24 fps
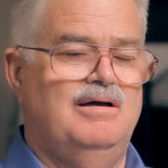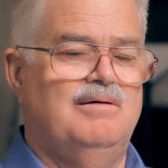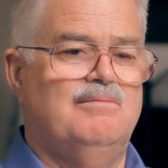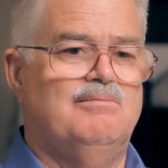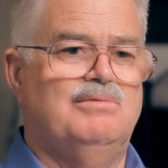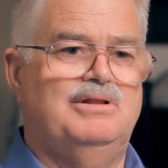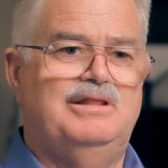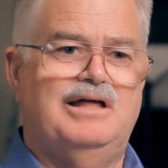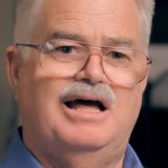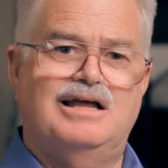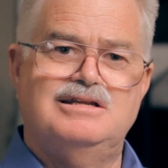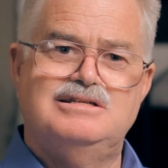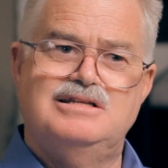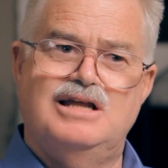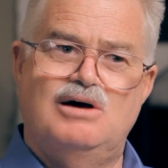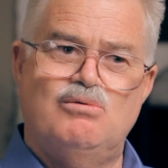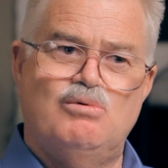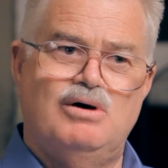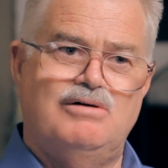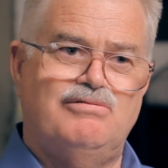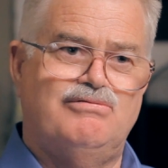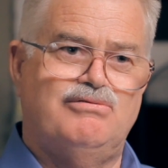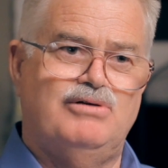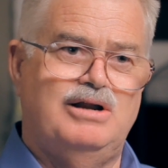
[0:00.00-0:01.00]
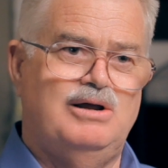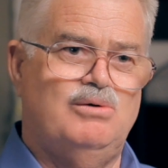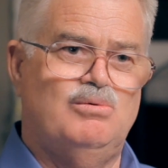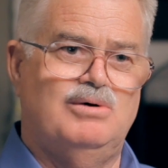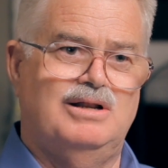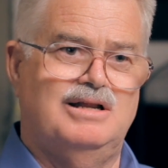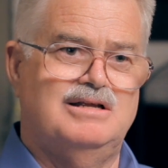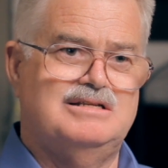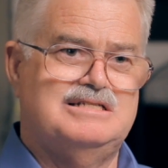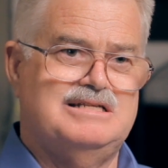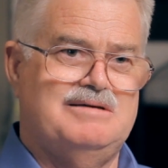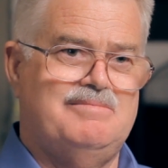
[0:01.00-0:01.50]
But that's not what free
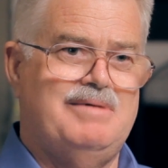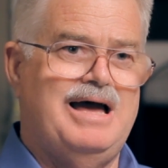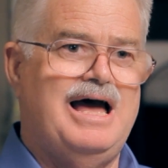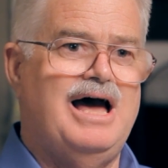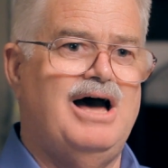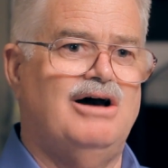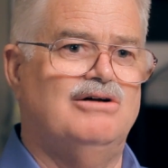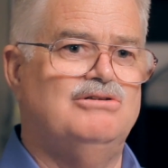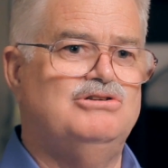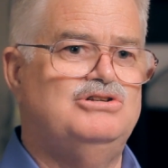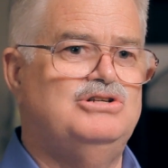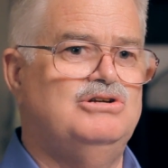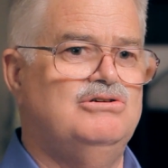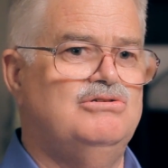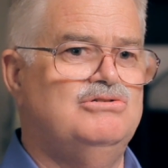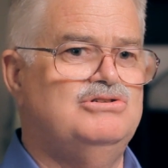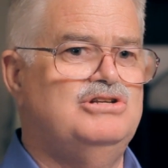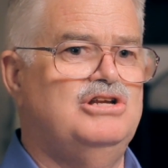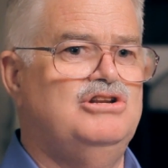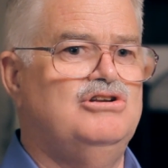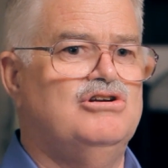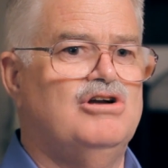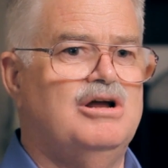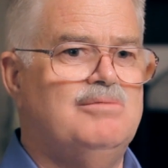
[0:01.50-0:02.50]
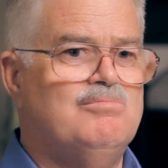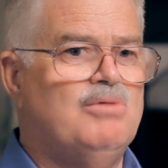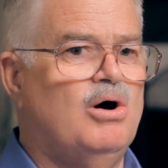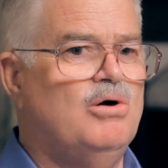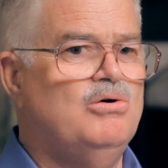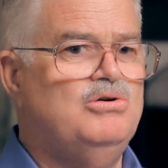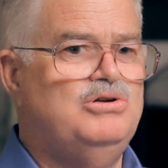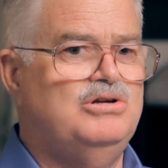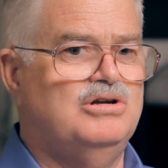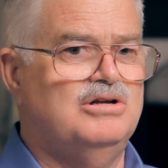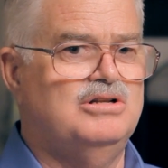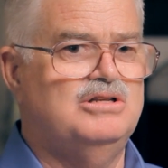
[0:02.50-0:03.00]
will is about, choosing your
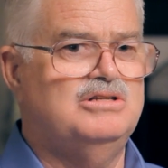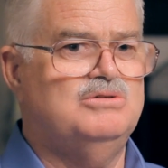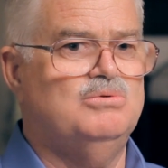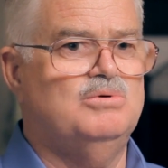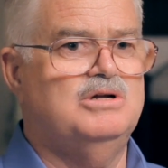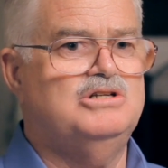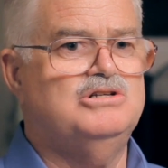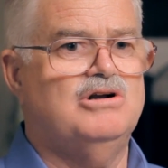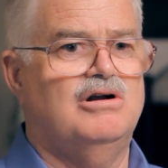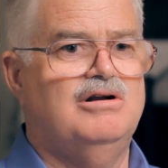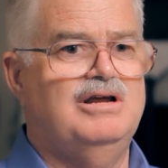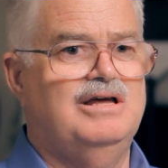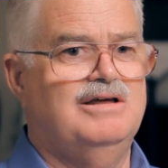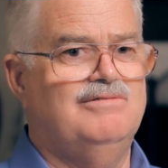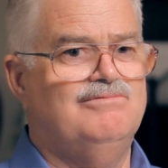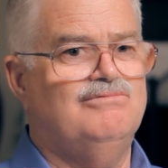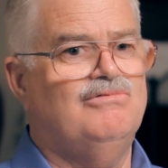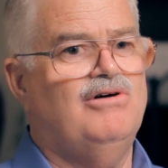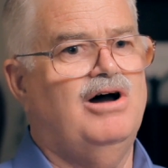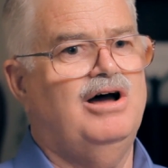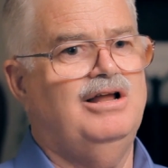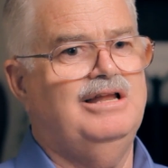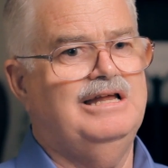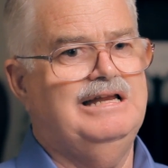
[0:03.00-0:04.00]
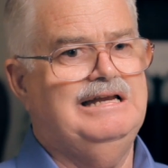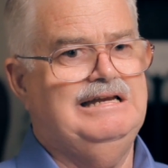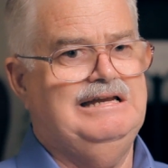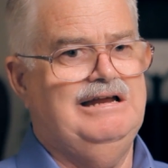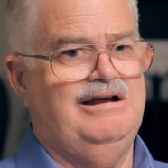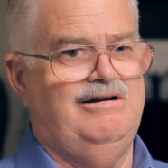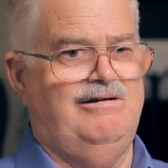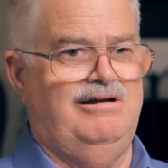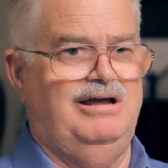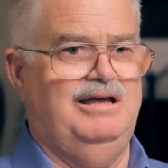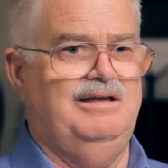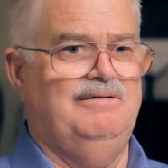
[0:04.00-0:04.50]
emotions, which are
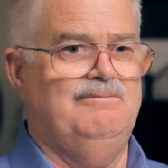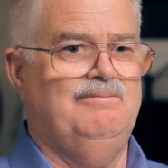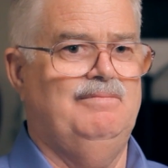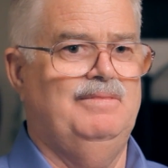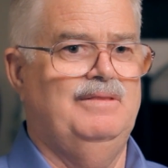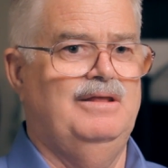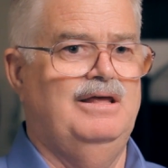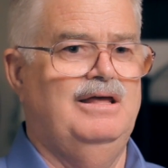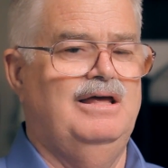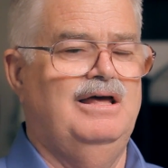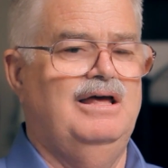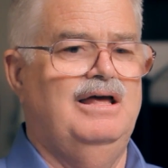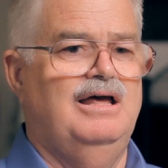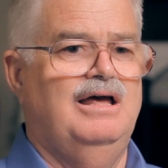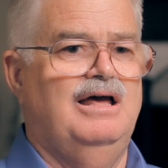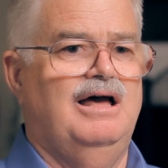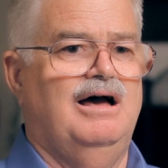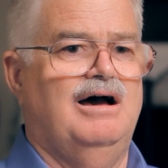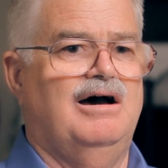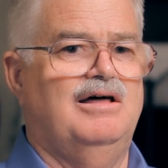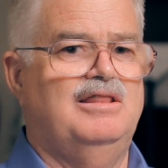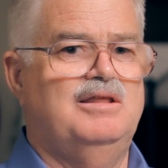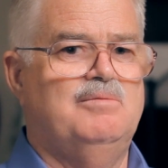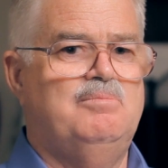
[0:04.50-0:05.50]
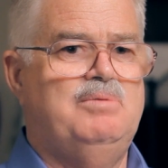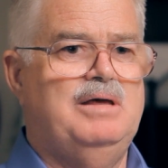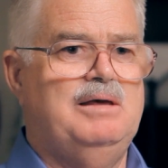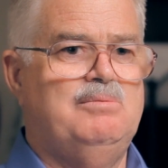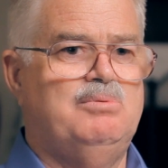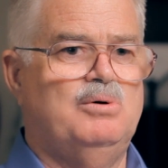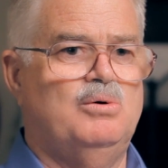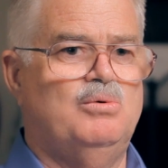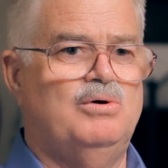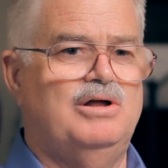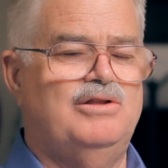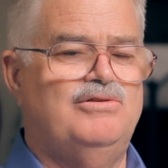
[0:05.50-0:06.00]
involuntary. Other
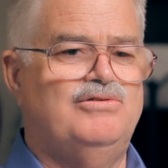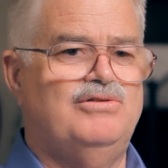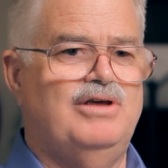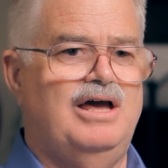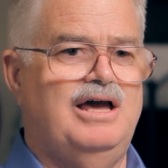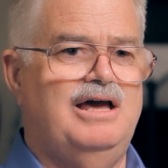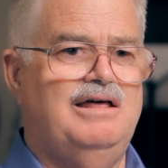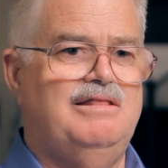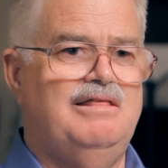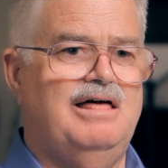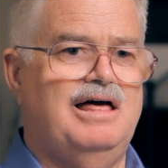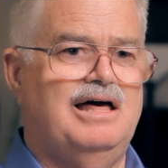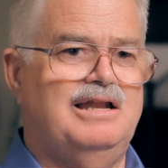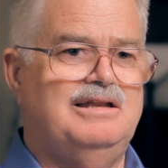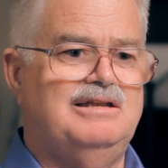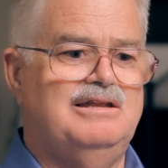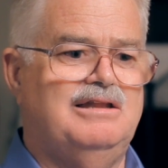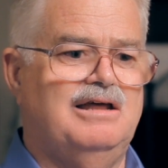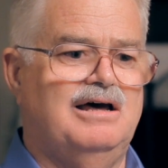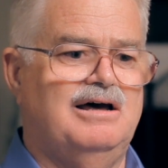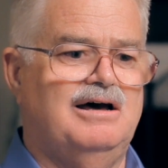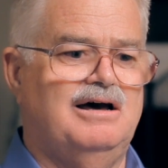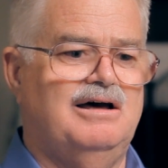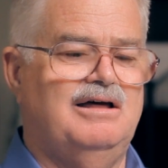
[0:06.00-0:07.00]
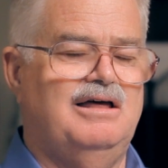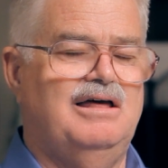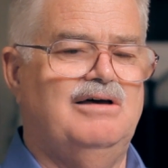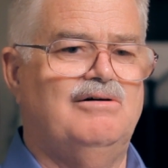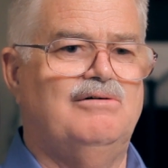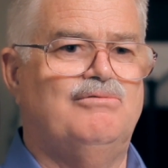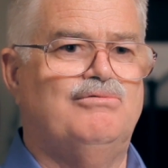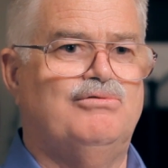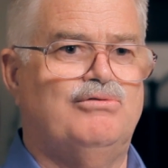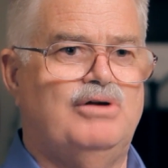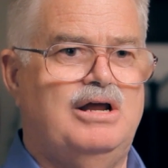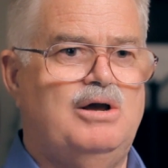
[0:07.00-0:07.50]
people would say
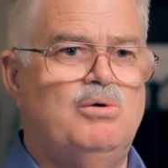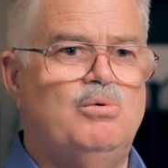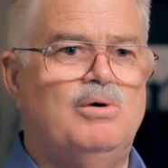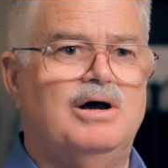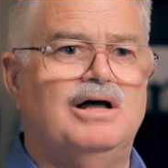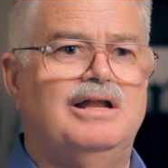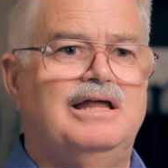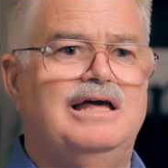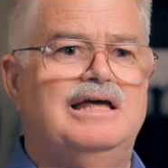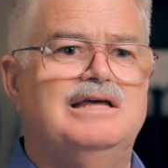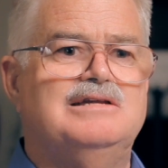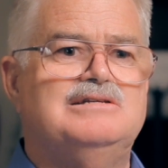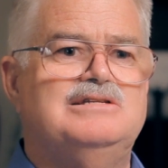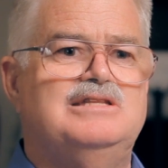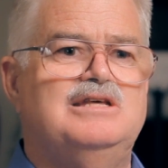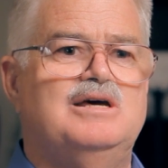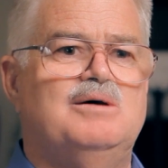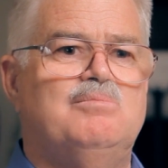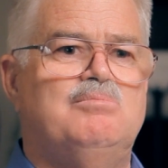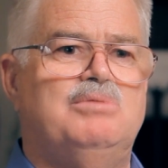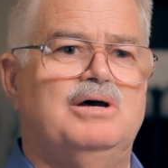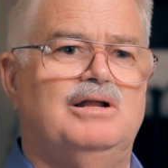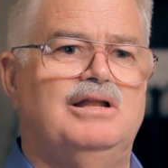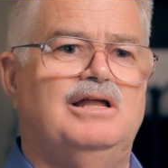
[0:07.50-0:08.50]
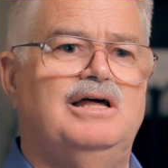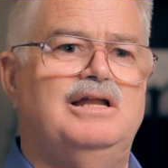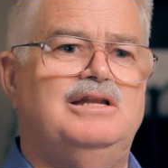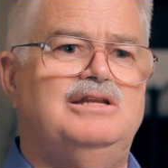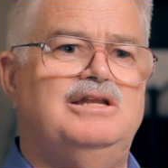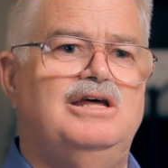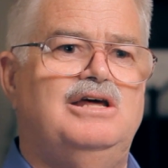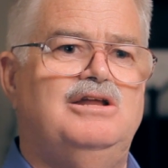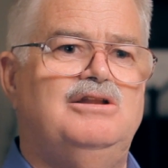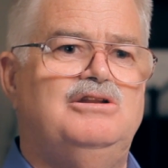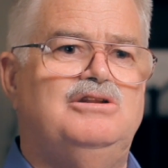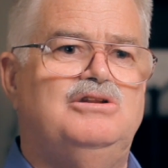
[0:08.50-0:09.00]
that free will is the
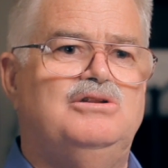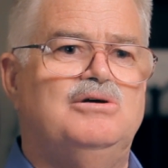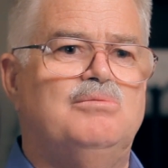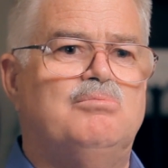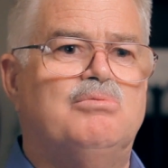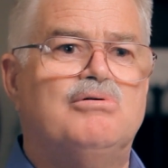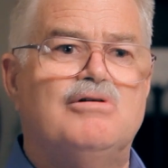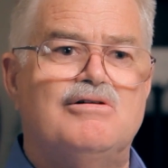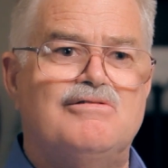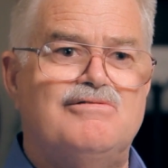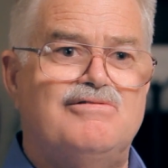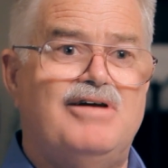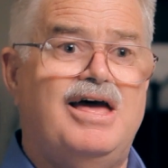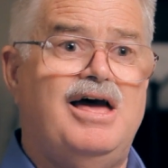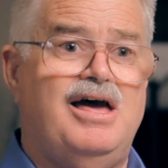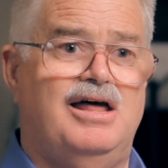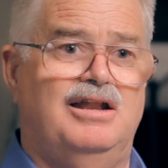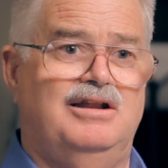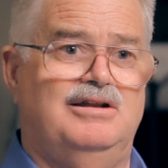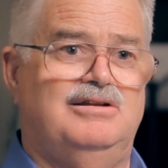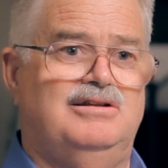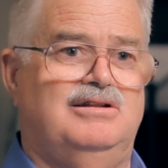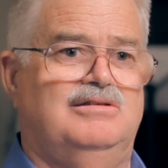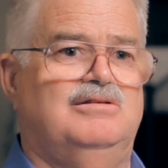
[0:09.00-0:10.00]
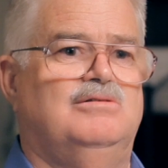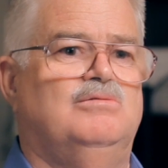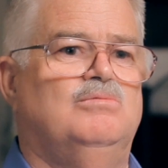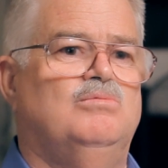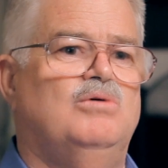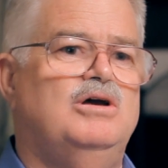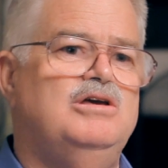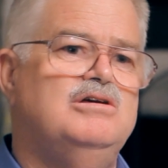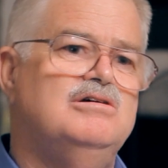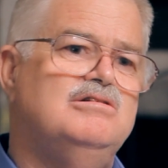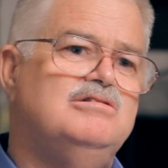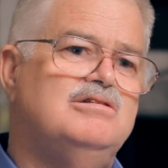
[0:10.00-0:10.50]
ability to prevent
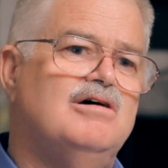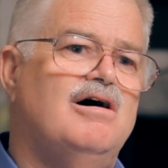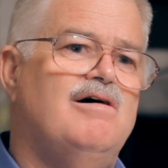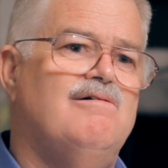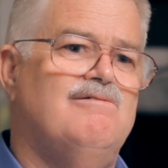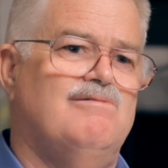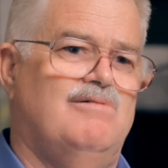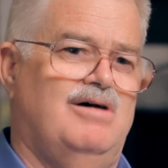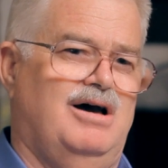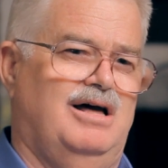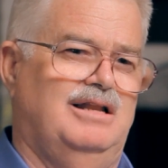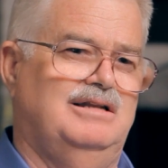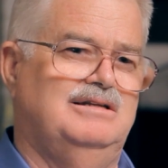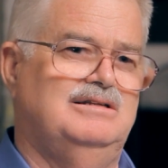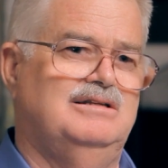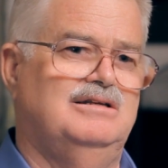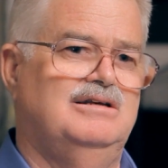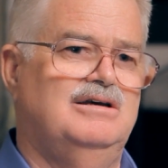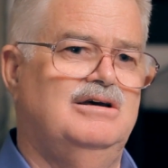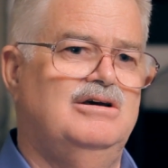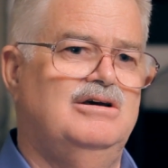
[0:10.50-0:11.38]
what you don't want,